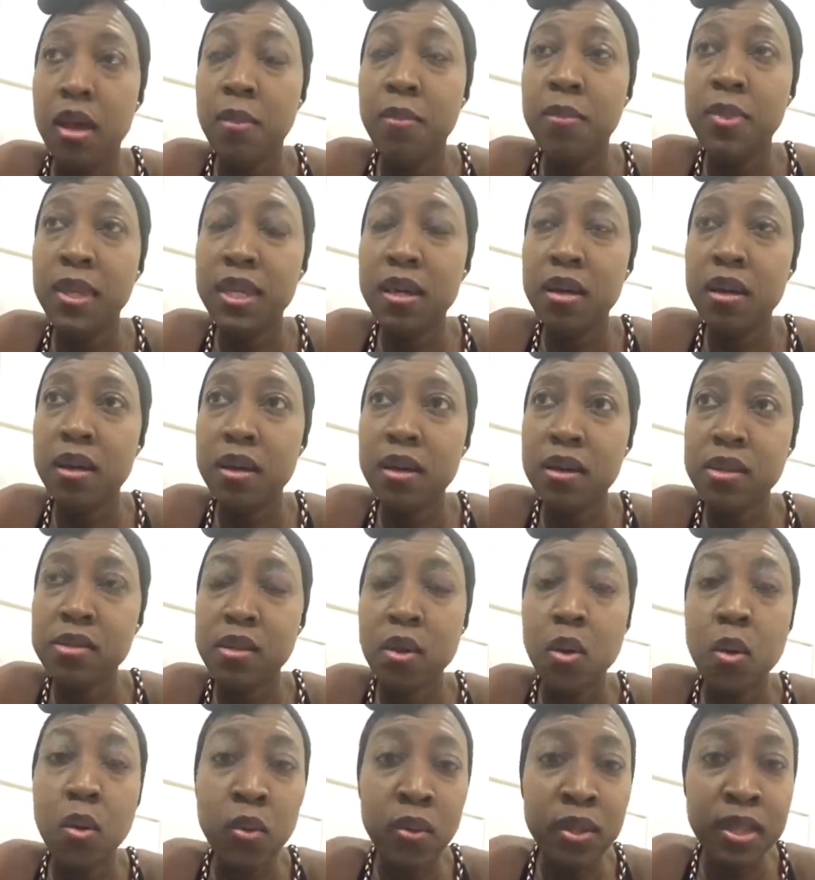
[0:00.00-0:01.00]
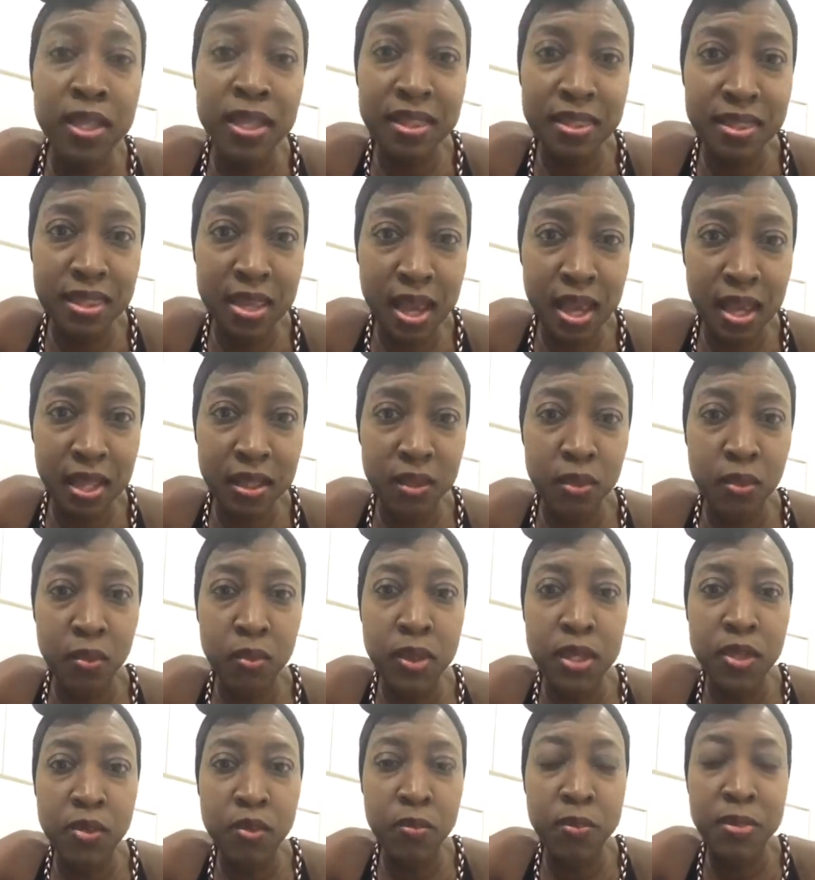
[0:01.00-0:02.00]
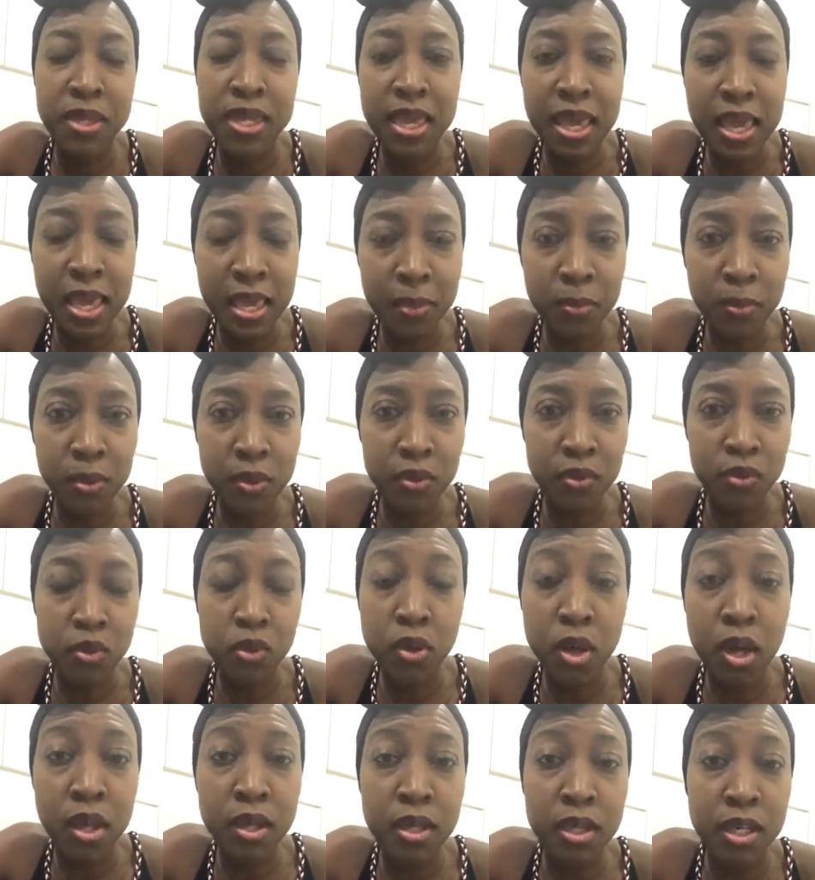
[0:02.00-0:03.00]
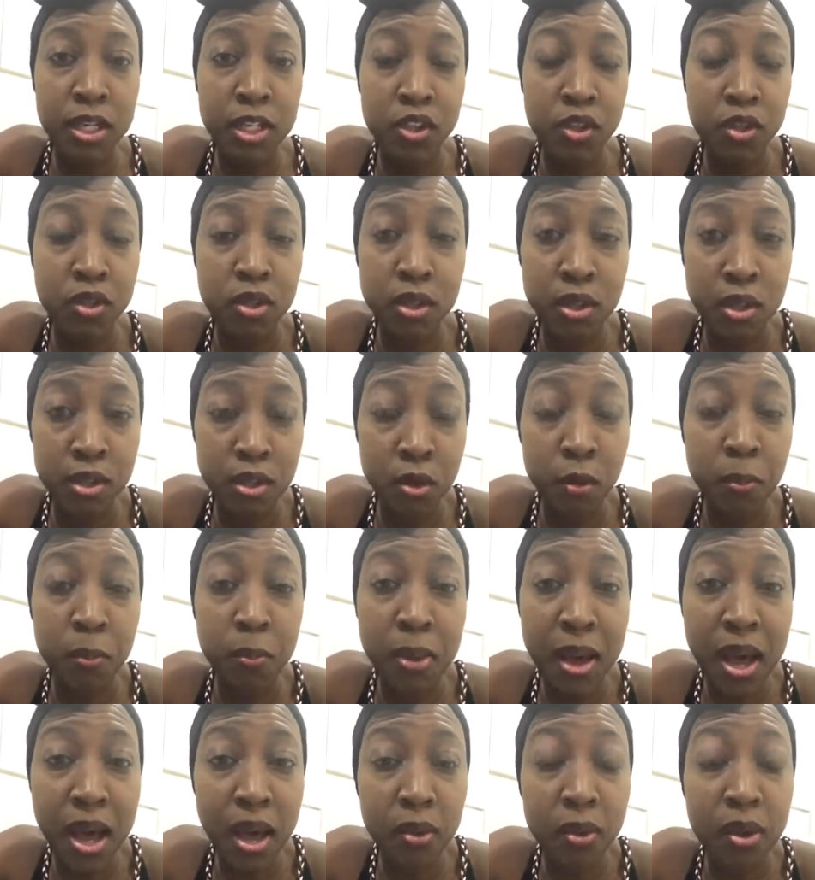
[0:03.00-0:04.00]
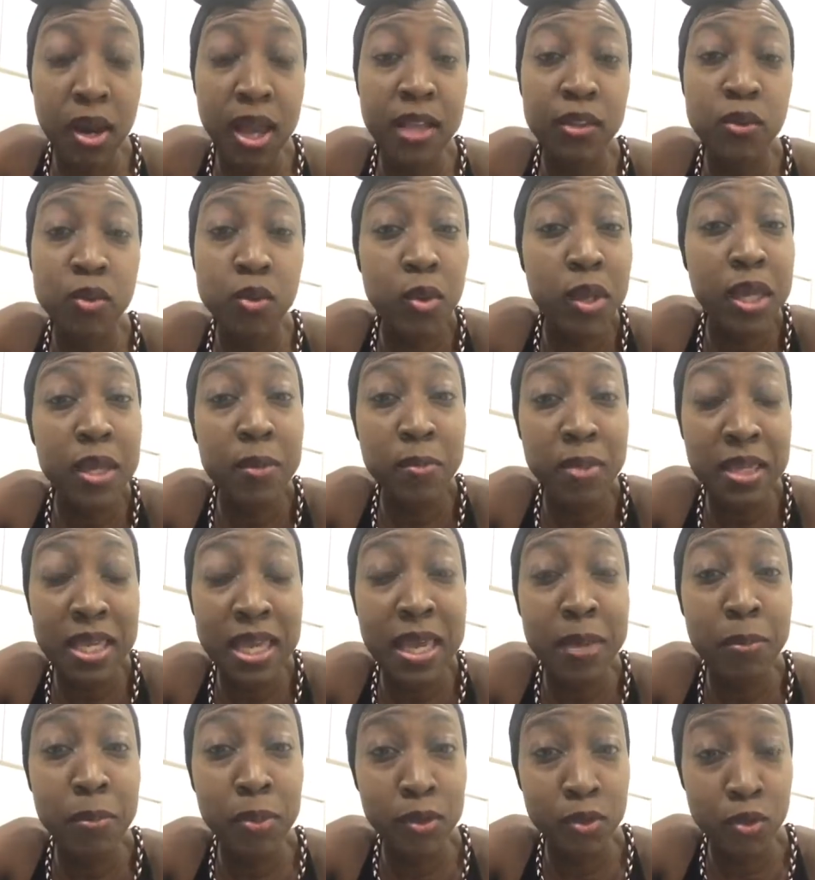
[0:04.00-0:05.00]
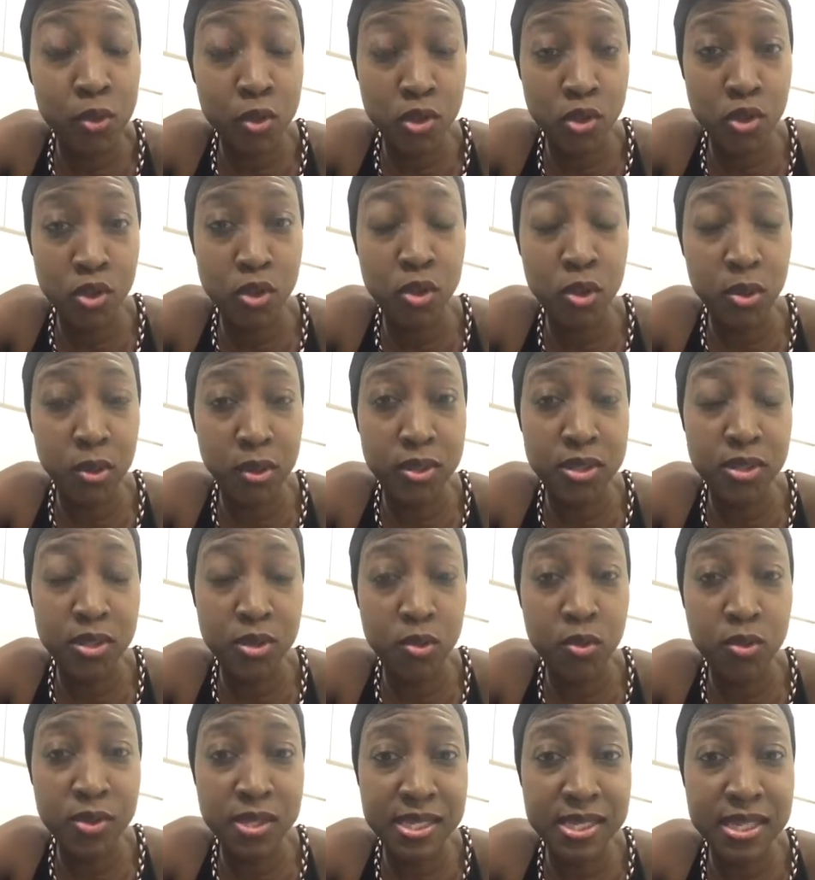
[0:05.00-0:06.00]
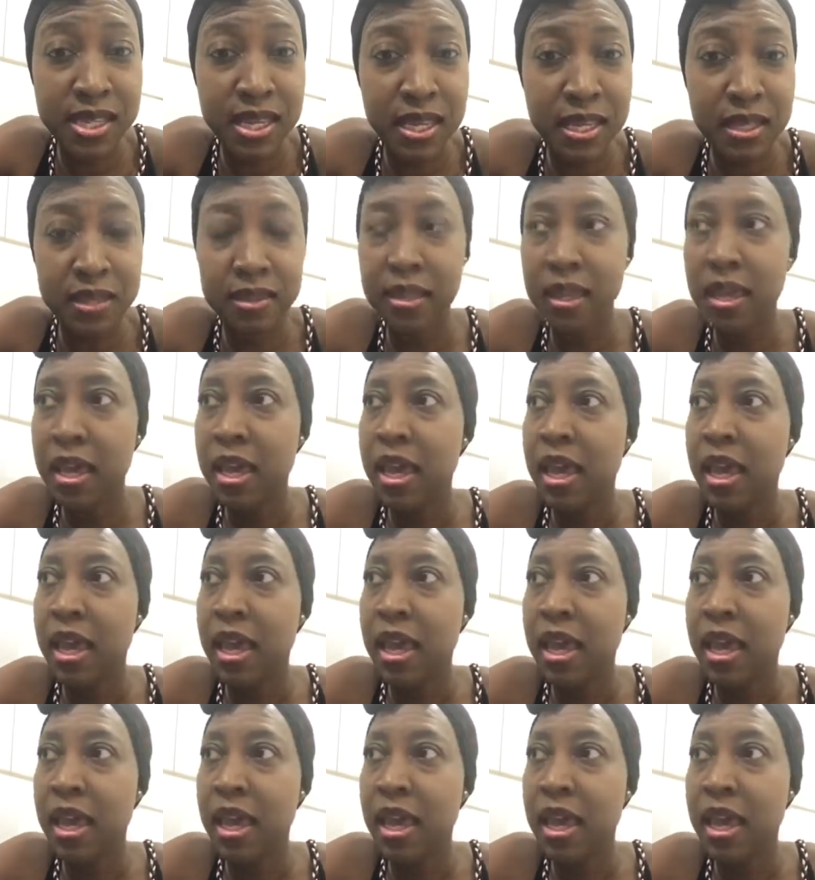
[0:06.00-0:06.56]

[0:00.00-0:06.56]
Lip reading: because only then will you be able to unleash your power and to be able to see